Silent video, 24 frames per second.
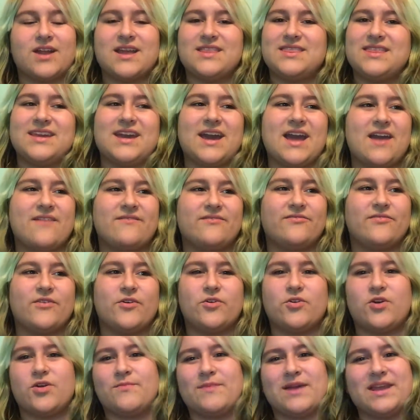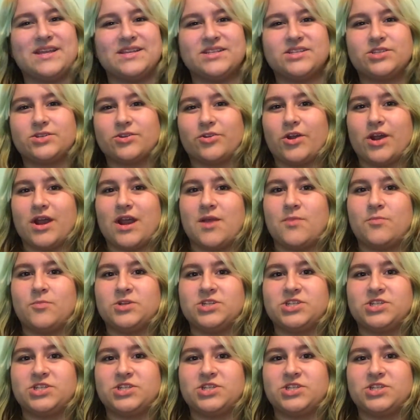I think I have a photo on my Instagram,